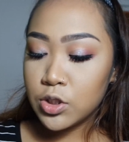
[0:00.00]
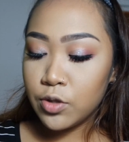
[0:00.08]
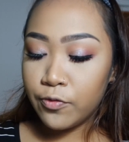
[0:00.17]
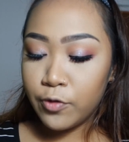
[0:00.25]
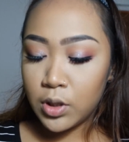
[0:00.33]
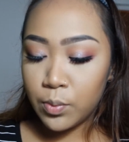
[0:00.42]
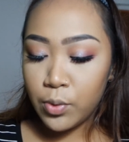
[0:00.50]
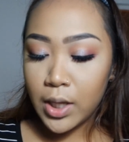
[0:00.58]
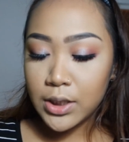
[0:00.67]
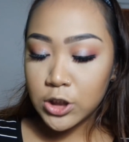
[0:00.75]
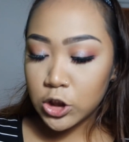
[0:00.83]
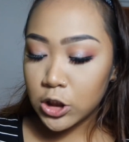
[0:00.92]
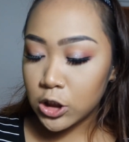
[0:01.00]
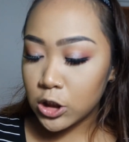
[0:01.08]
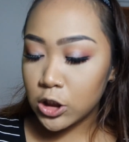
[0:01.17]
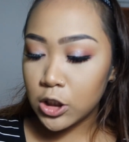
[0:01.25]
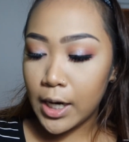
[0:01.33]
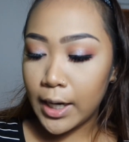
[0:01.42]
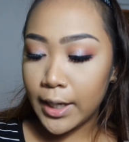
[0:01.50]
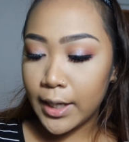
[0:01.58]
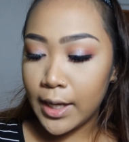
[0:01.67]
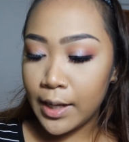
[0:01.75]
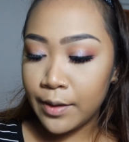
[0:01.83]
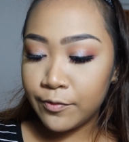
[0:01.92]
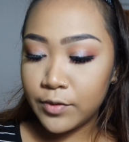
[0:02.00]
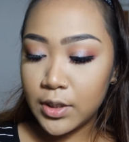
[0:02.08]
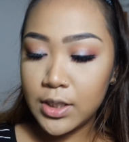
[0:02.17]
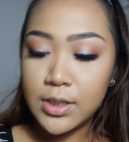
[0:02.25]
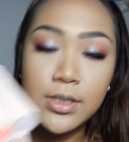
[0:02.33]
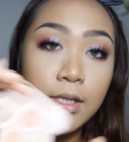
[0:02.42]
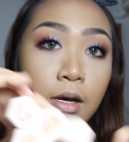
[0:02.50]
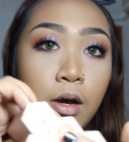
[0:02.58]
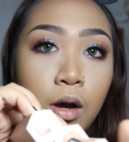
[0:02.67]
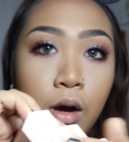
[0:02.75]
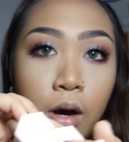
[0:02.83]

So for the brusher, I have this